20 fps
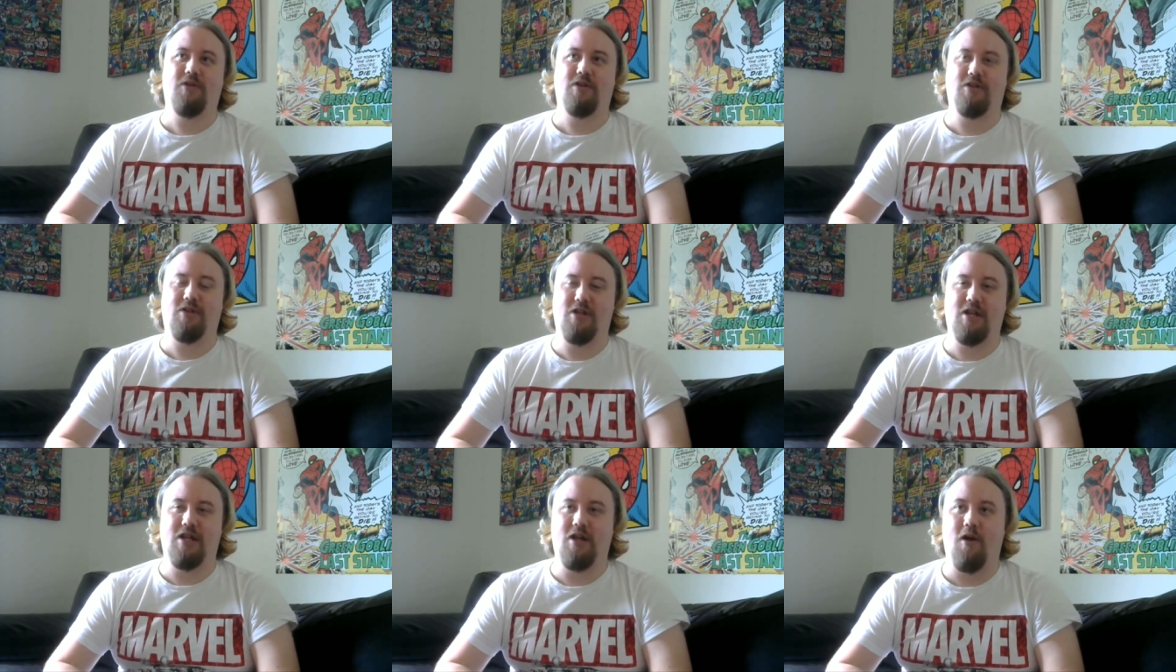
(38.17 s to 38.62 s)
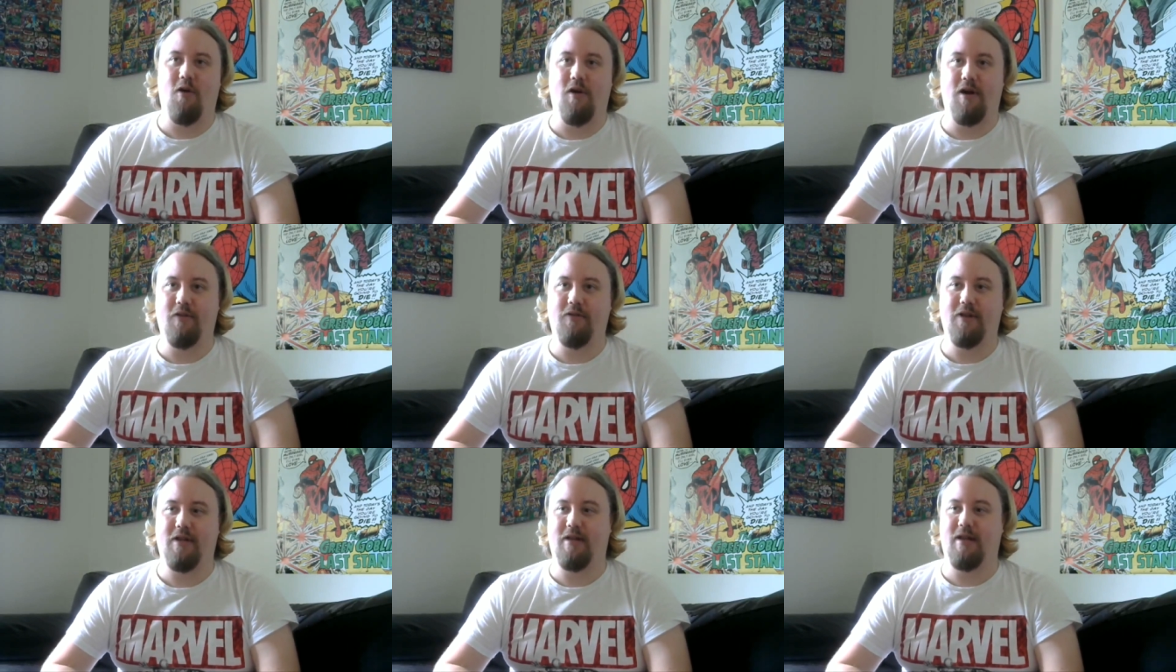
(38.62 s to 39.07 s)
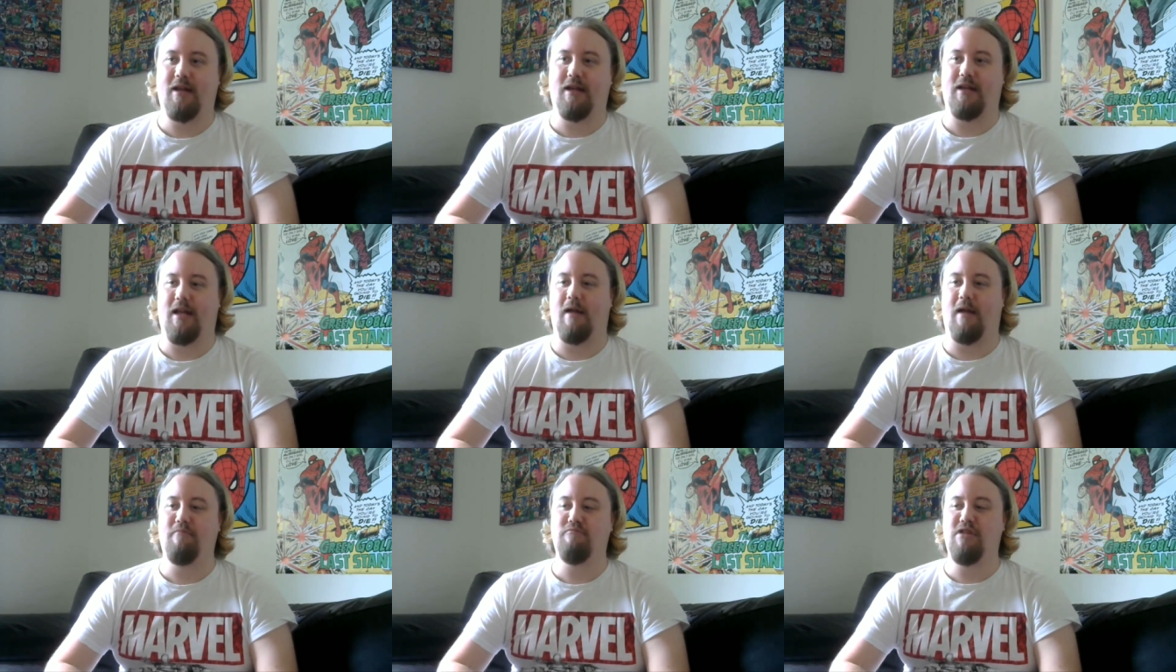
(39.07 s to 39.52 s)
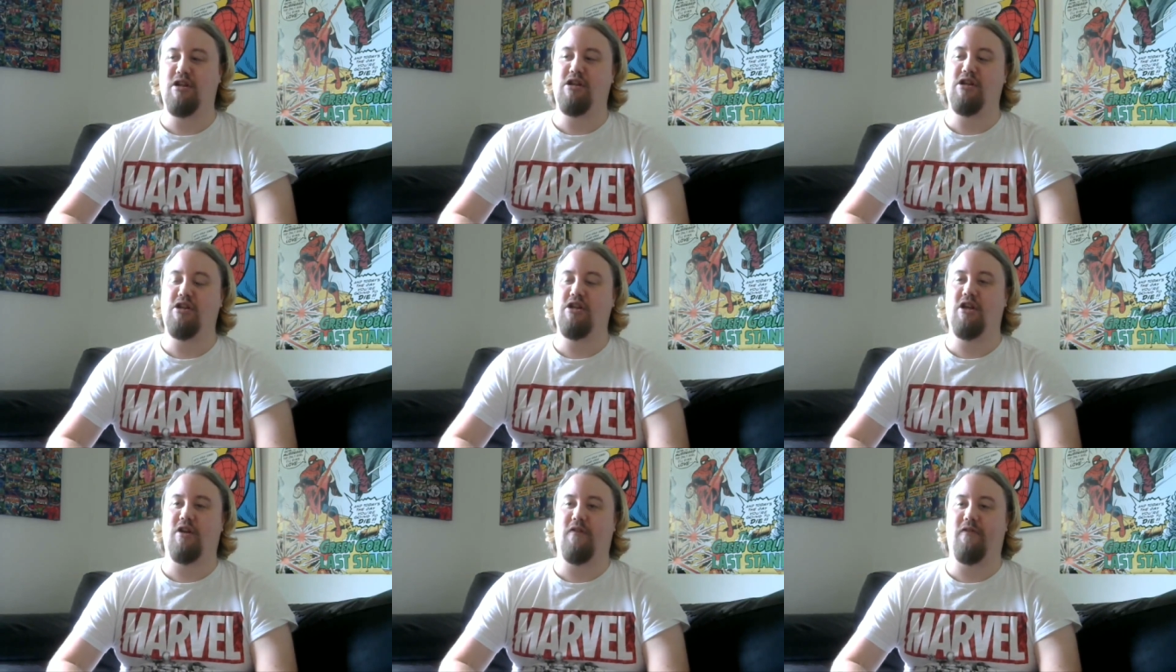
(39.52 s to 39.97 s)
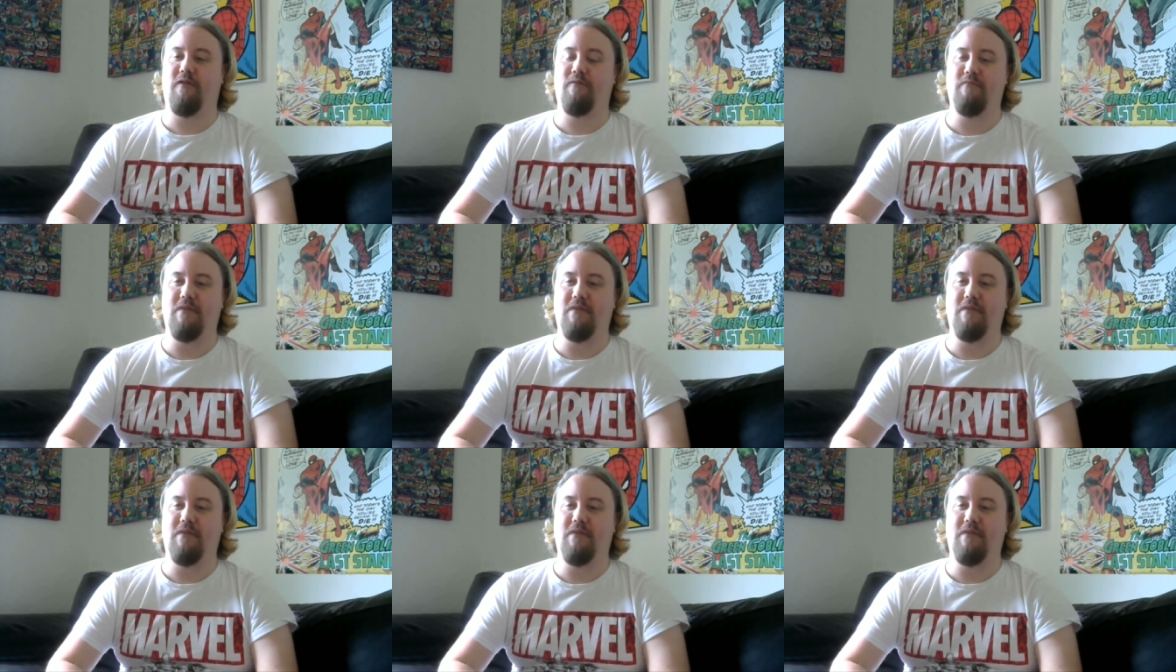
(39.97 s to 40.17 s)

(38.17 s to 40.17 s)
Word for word: and she inherited like a billions